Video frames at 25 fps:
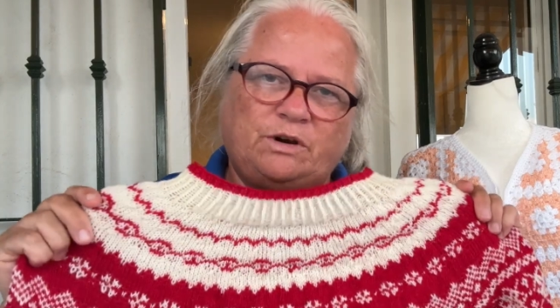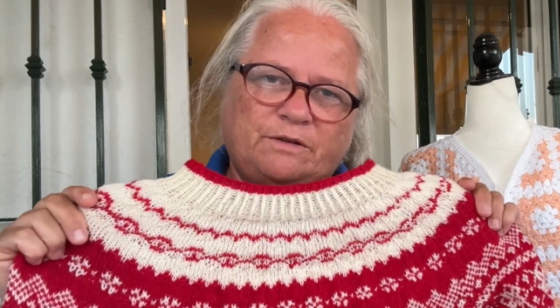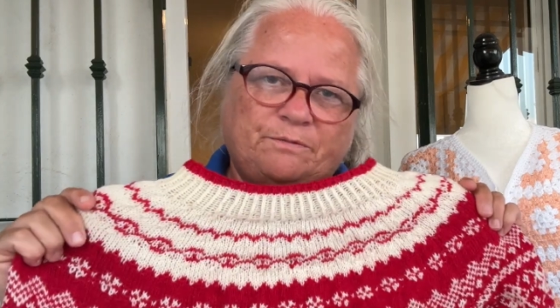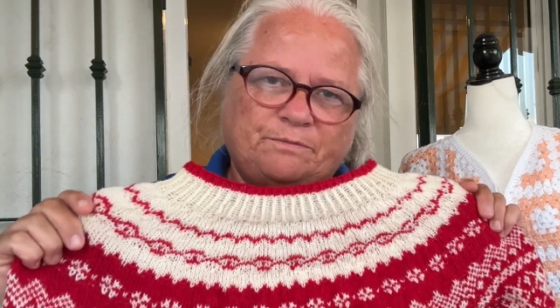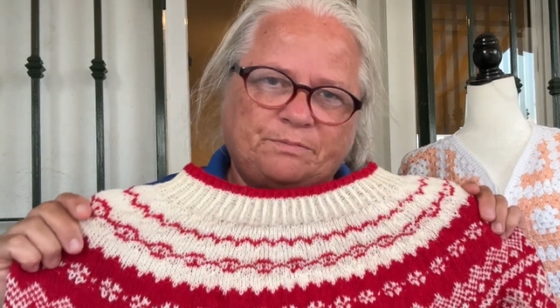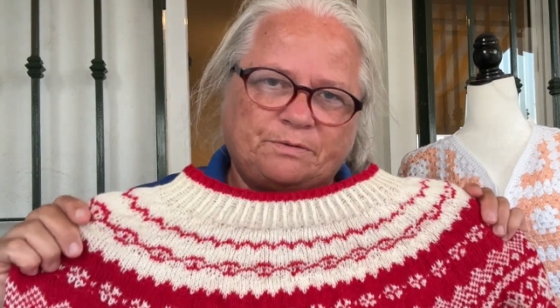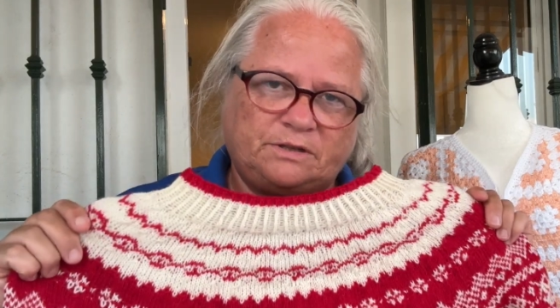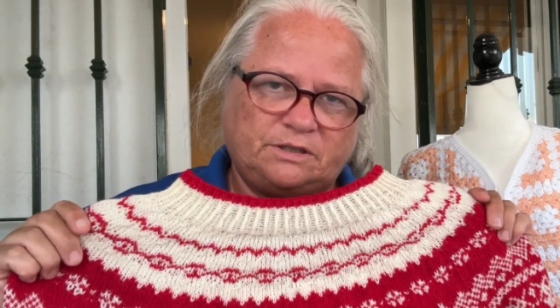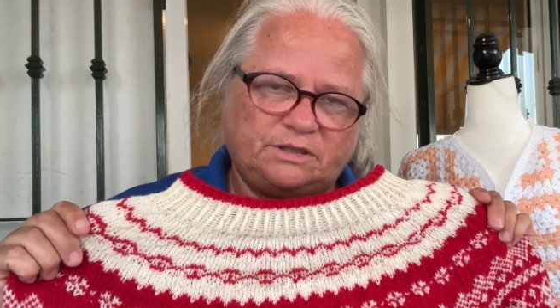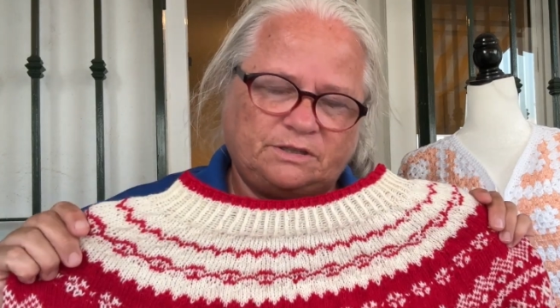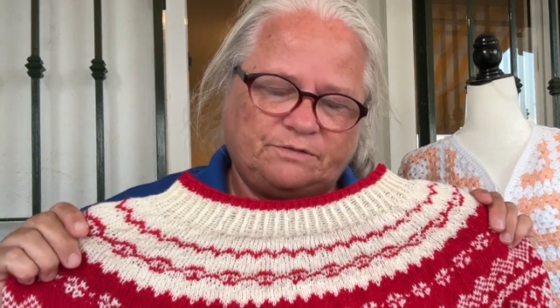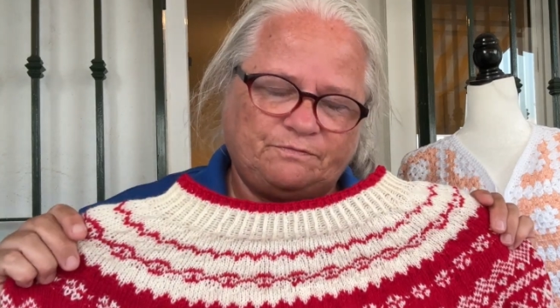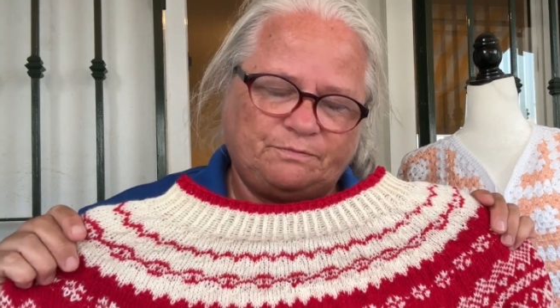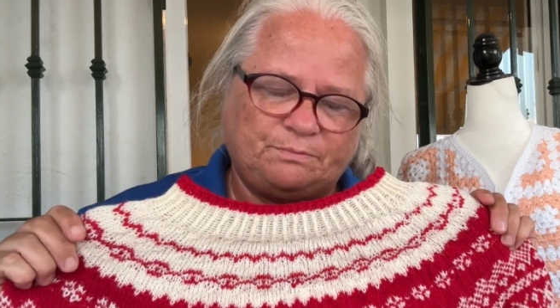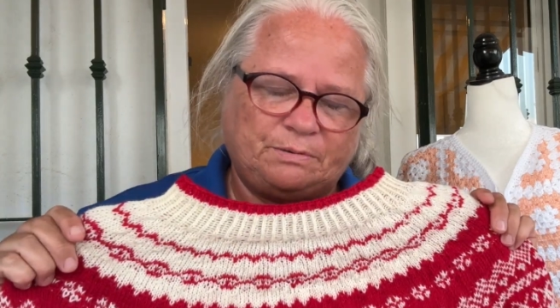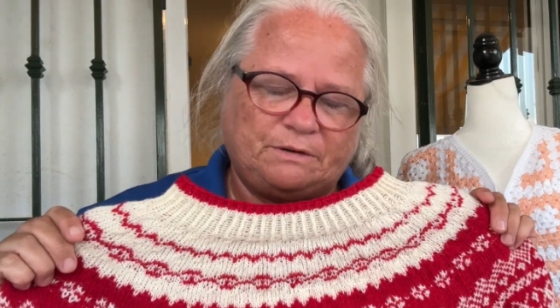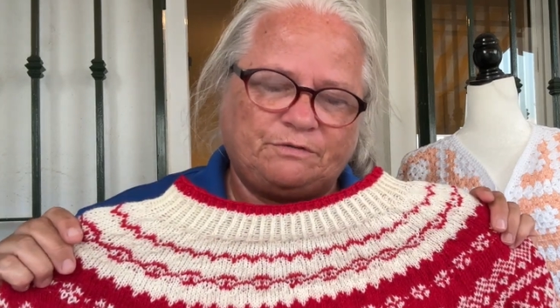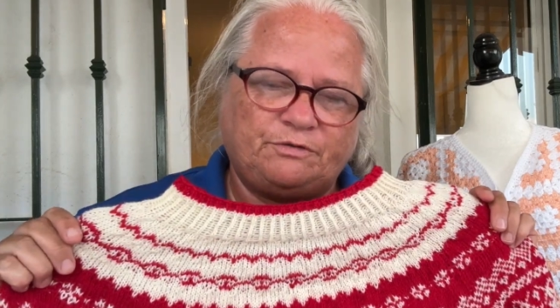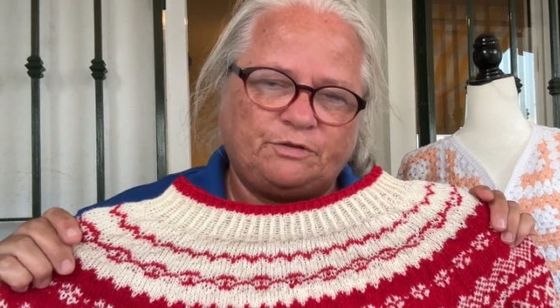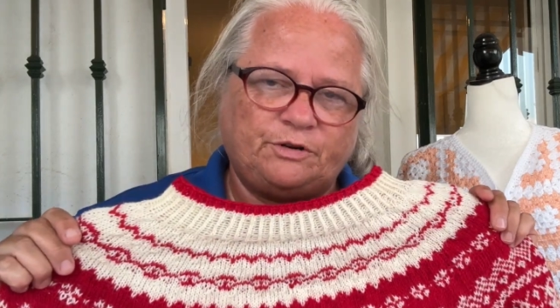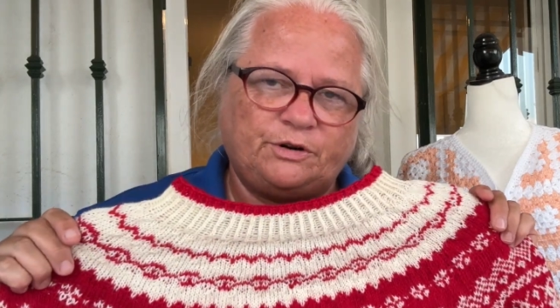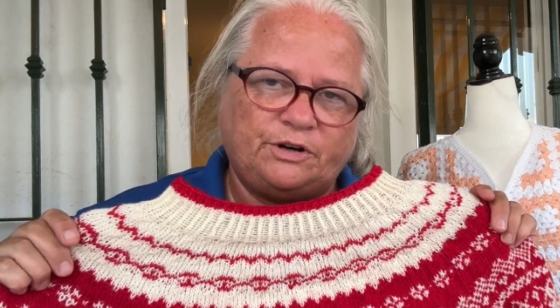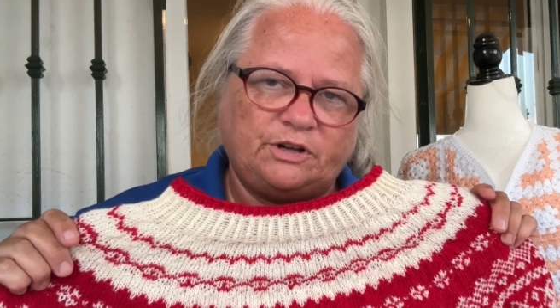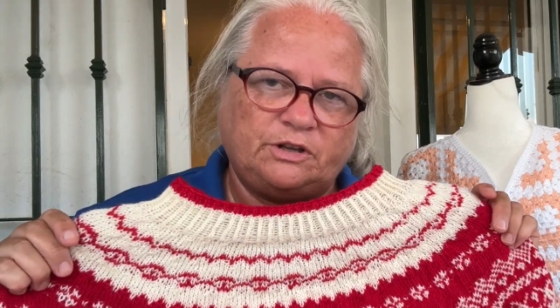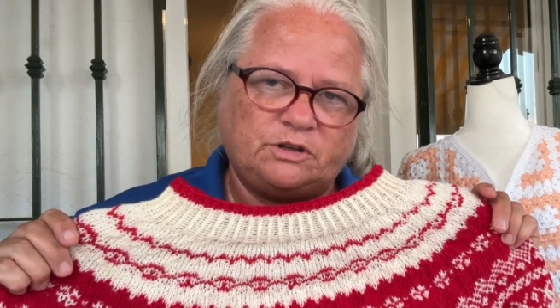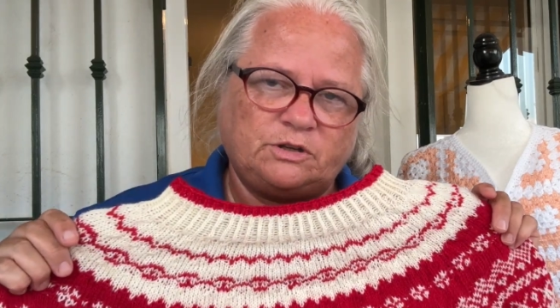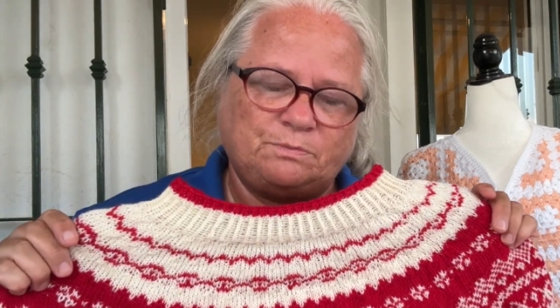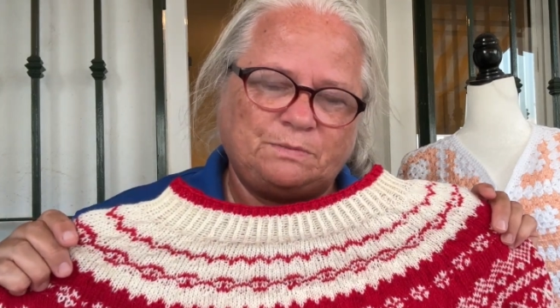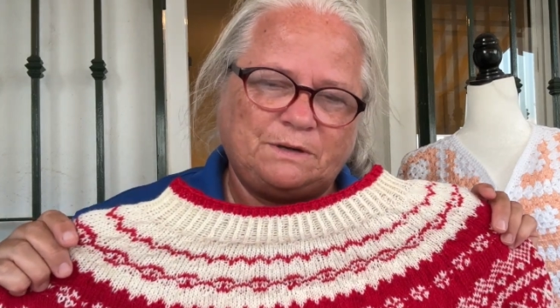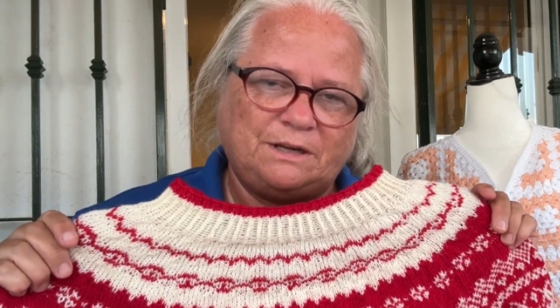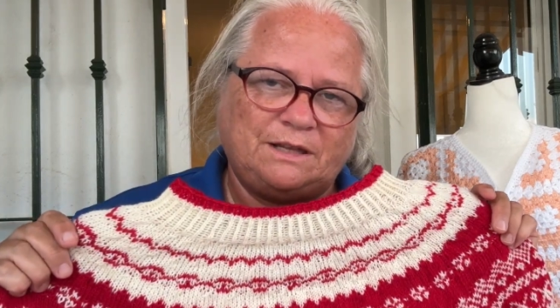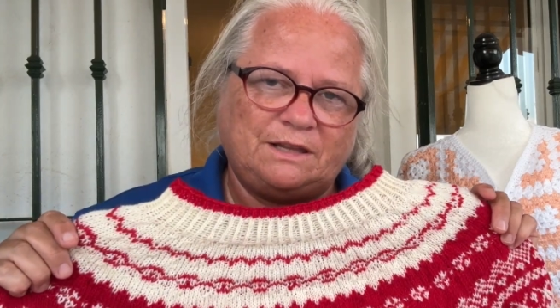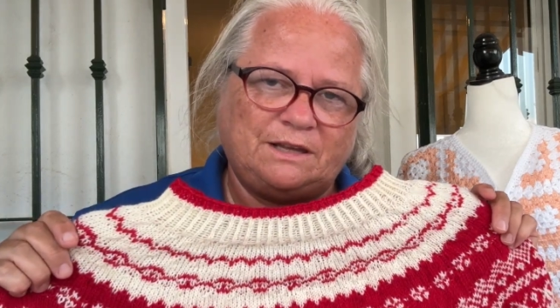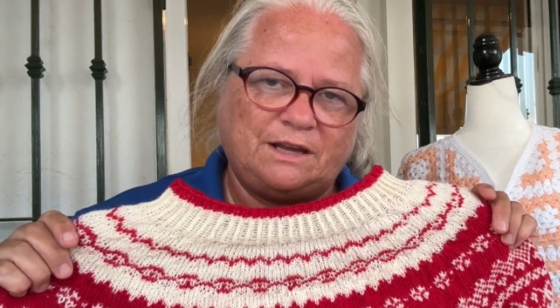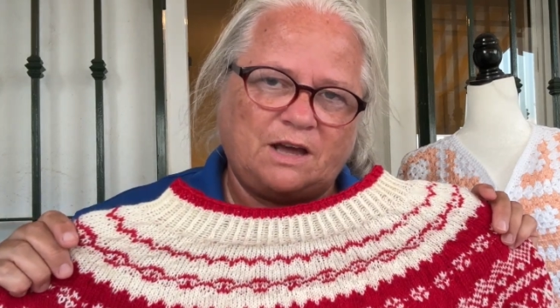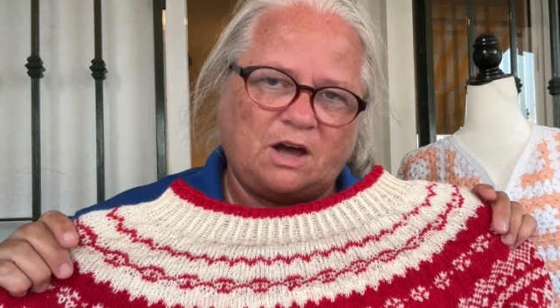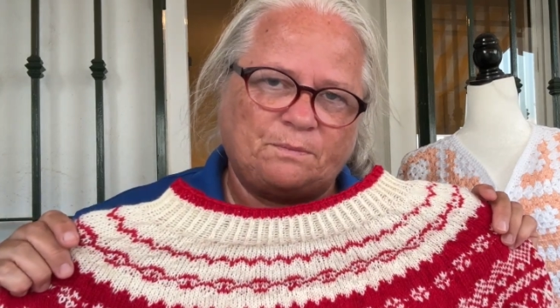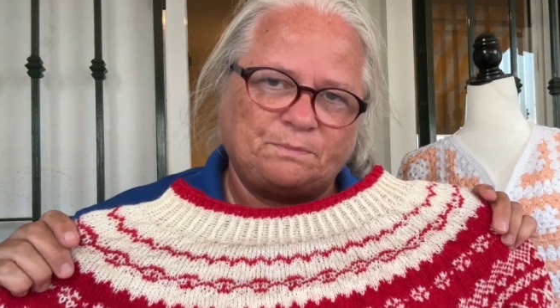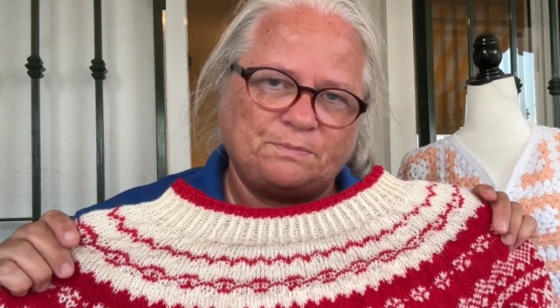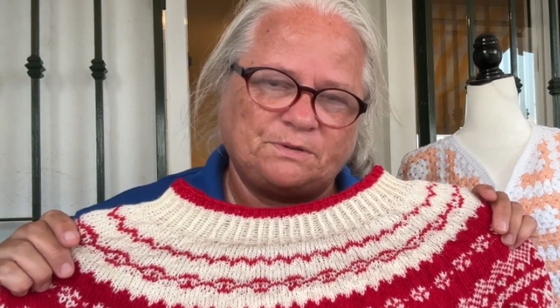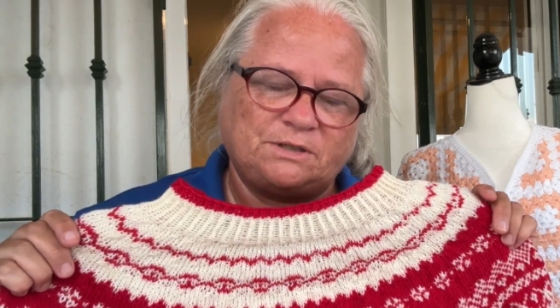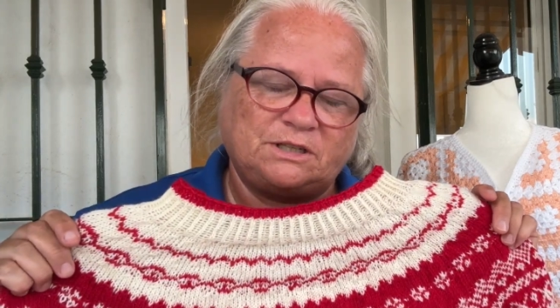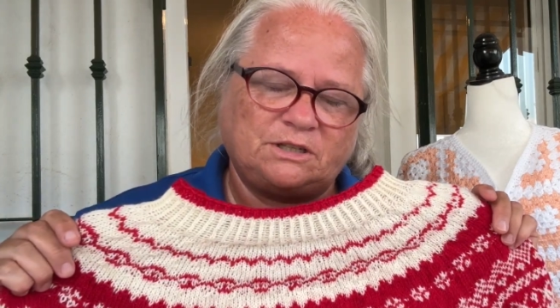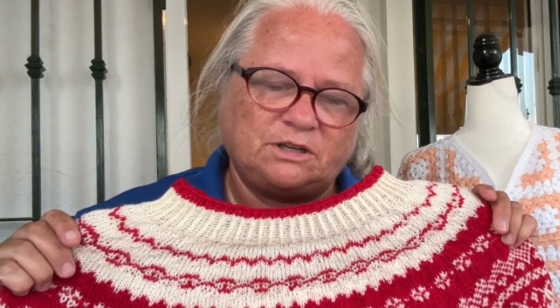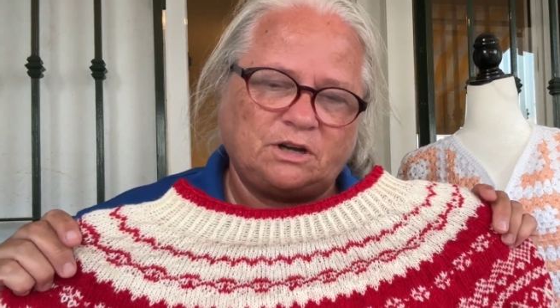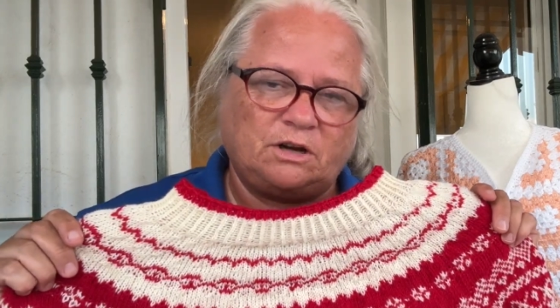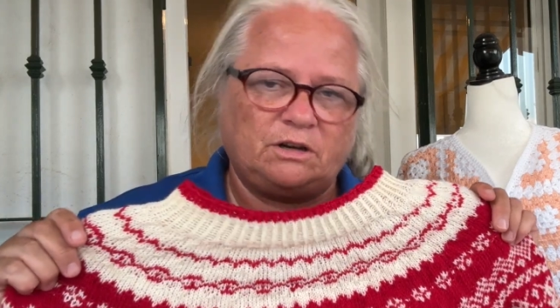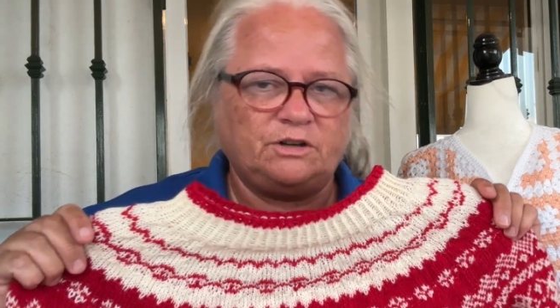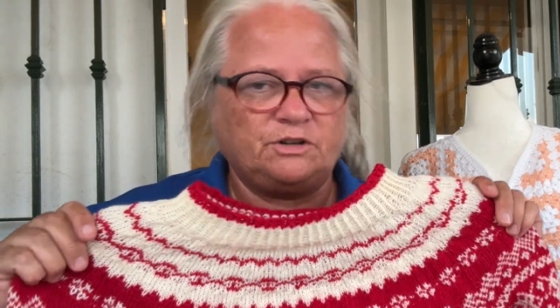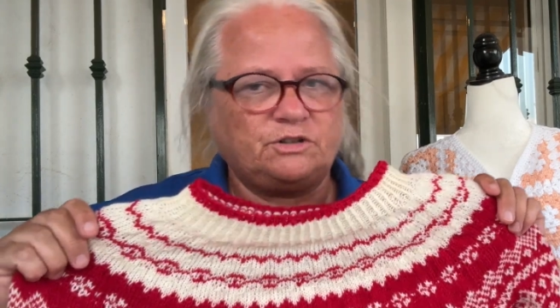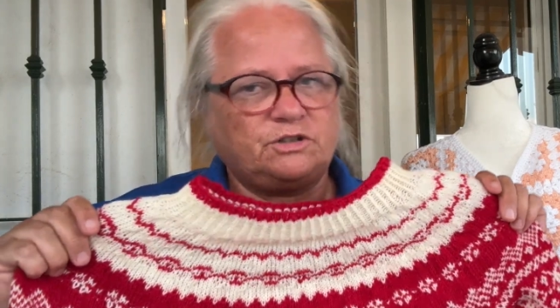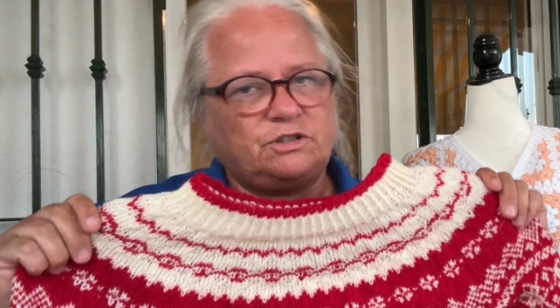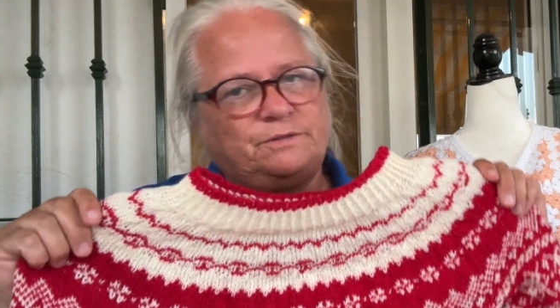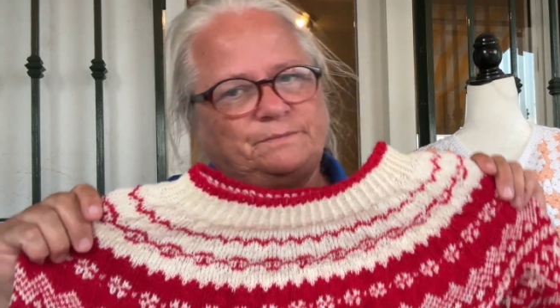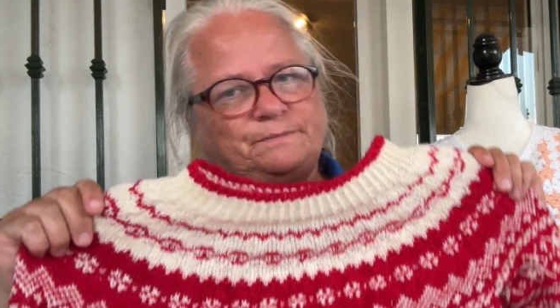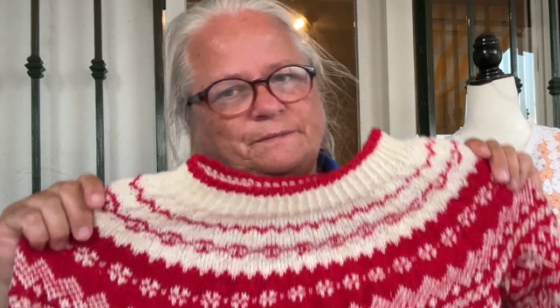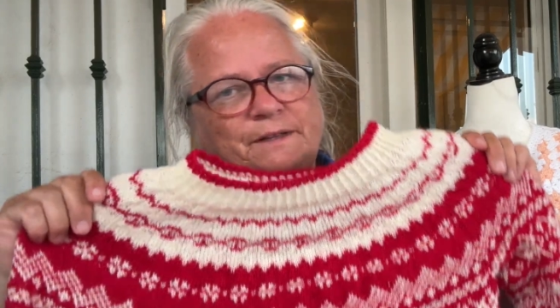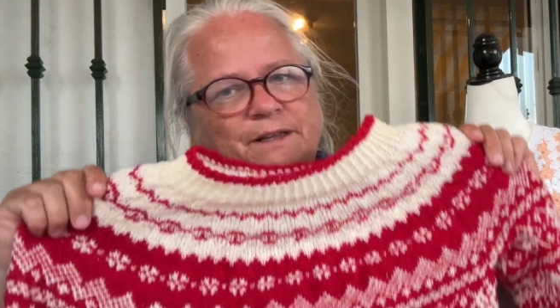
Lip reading: have preferred it to be the opposite colors.